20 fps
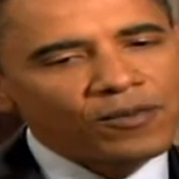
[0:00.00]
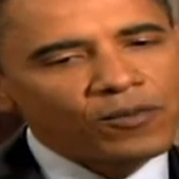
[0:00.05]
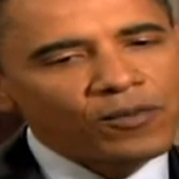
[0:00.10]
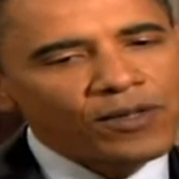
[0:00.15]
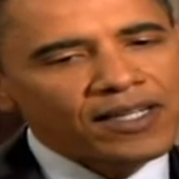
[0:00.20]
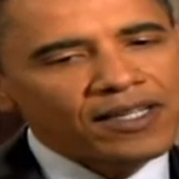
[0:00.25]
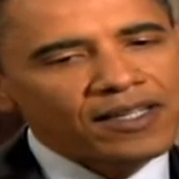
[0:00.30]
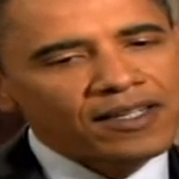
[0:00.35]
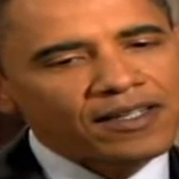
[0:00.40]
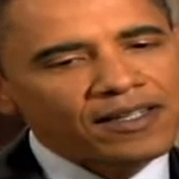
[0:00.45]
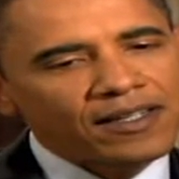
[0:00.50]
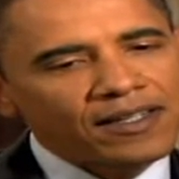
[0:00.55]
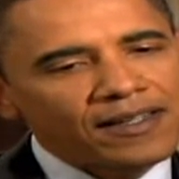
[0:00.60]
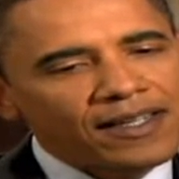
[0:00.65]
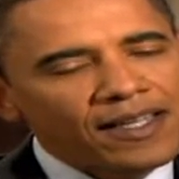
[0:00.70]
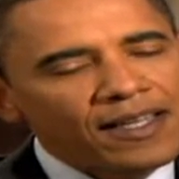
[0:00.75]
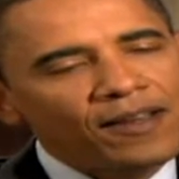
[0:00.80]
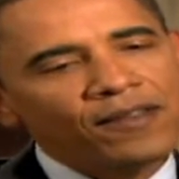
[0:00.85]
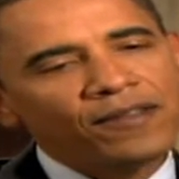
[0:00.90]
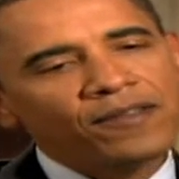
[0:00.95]
We can
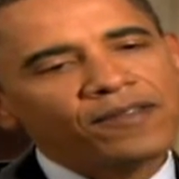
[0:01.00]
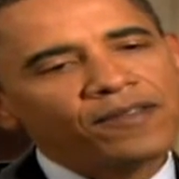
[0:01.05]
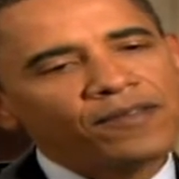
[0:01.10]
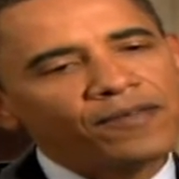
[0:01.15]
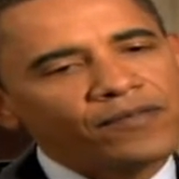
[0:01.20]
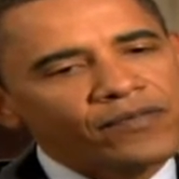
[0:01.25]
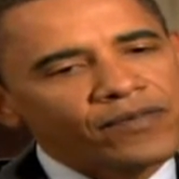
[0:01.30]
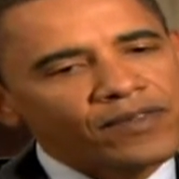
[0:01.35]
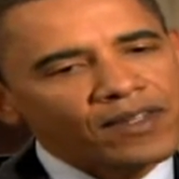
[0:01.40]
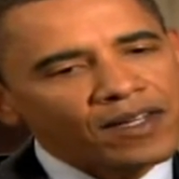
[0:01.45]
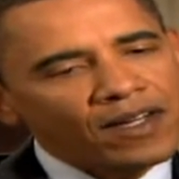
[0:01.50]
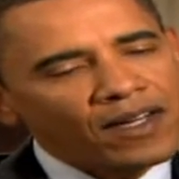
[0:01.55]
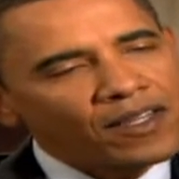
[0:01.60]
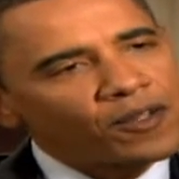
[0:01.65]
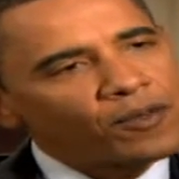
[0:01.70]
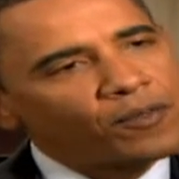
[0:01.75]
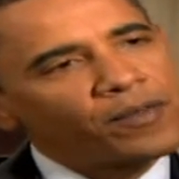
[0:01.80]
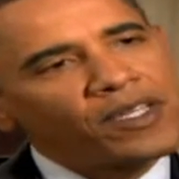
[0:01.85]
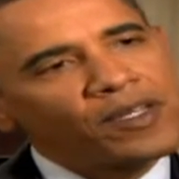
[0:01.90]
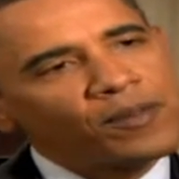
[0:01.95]
give
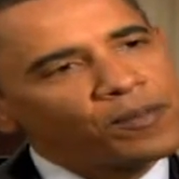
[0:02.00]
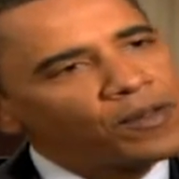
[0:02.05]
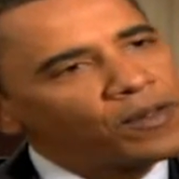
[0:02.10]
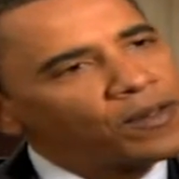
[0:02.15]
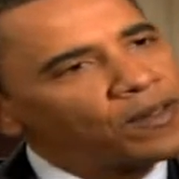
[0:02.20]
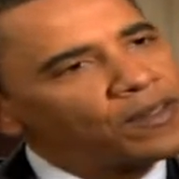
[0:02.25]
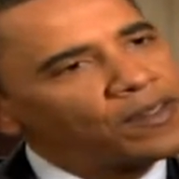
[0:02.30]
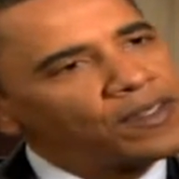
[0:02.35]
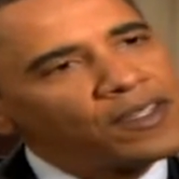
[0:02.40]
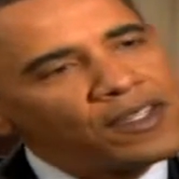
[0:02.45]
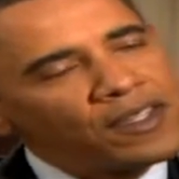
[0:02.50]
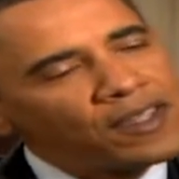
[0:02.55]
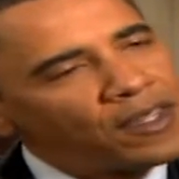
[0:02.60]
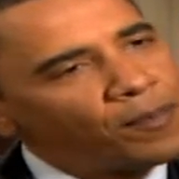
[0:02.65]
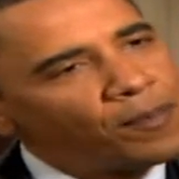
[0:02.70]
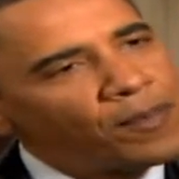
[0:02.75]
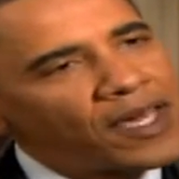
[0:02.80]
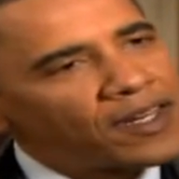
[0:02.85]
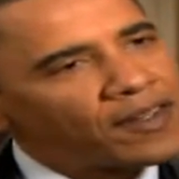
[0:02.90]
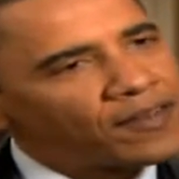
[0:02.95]
other people
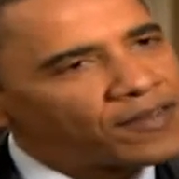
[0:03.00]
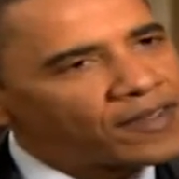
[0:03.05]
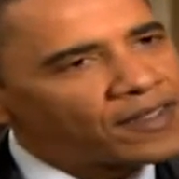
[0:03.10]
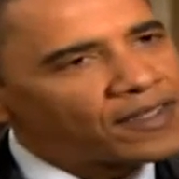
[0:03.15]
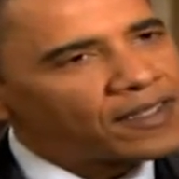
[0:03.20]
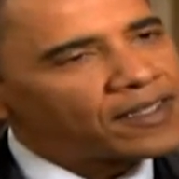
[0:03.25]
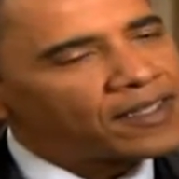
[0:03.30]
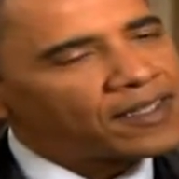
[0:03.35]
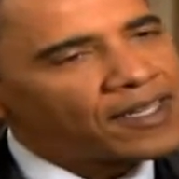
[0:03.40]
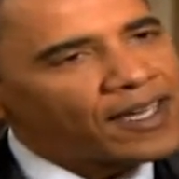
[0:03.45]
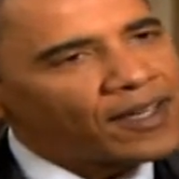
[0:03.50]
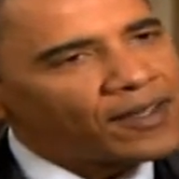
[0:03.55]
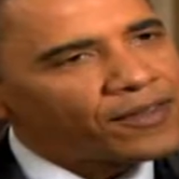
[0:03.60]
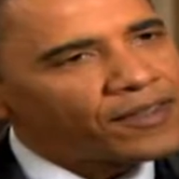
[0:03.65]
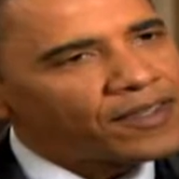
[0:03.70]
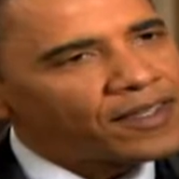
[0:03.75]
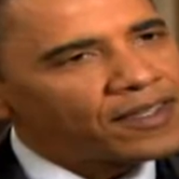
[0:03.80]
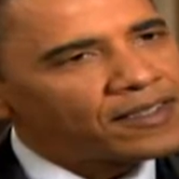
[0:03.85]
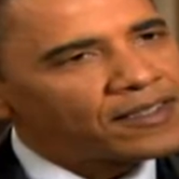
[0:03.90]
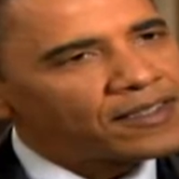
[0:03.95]
the benefit of the
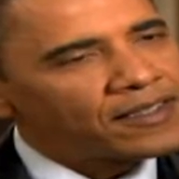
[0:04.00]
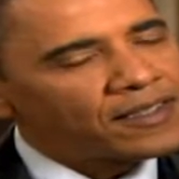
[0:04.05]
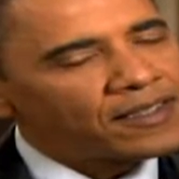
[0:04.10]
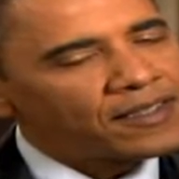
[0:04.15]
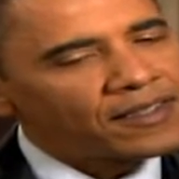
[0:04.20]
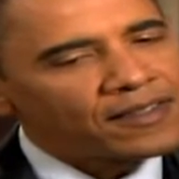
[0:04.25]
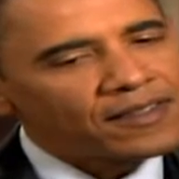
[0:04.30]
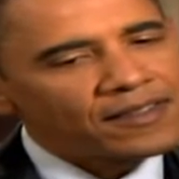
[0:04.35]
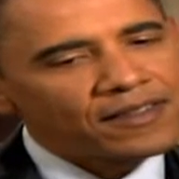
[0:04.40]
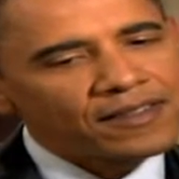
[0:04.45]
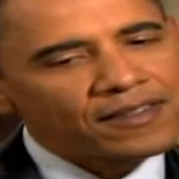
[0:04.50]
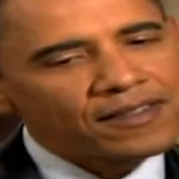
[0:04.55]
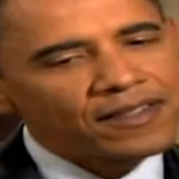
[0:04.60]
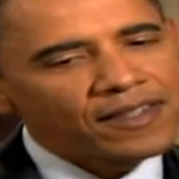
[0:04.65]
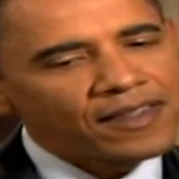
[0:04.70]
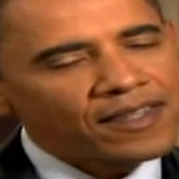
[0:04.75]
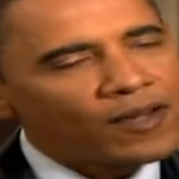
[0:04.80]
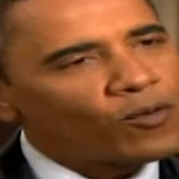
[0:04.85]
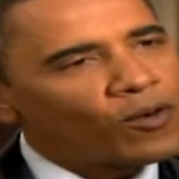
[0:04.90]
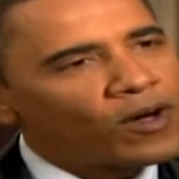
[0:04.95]
doubt that
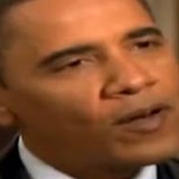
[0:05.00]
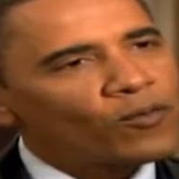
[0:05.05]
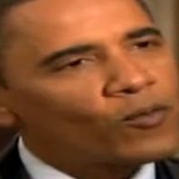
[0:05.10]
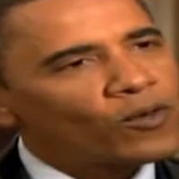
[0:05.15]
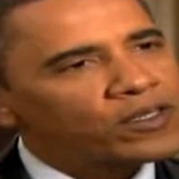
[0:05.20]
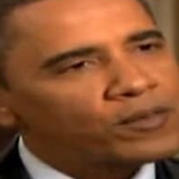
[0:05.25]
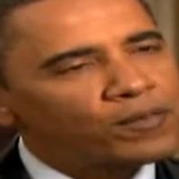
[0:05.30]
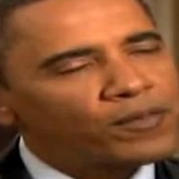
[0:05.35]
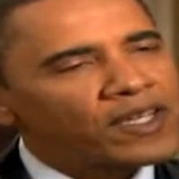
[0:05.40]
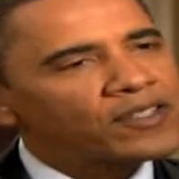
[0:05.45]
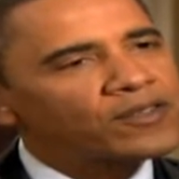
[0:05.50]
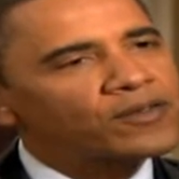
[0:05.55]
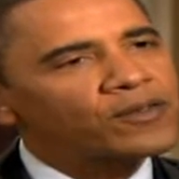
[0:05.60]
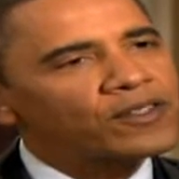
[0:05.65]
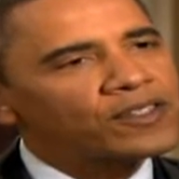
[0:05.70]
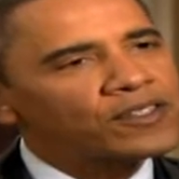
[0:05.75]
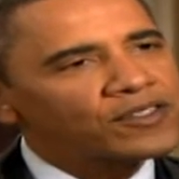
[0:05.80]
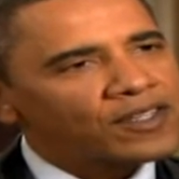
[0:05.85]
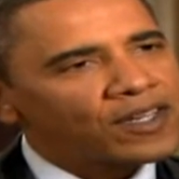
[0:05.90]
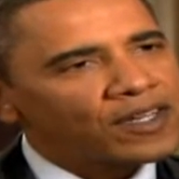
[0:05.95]
they want what's best
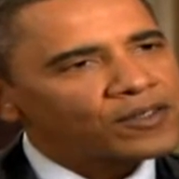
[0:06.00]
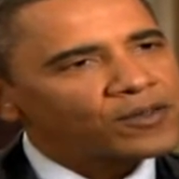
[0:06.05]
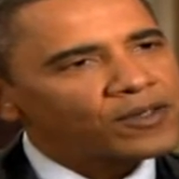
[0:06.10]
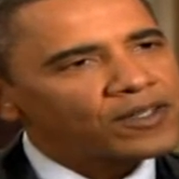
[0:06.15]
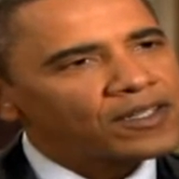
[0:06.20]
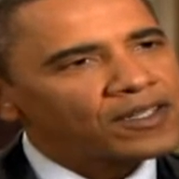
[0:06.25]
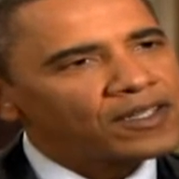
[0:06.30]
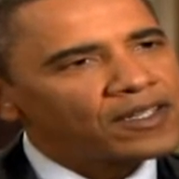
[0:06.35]
for this country.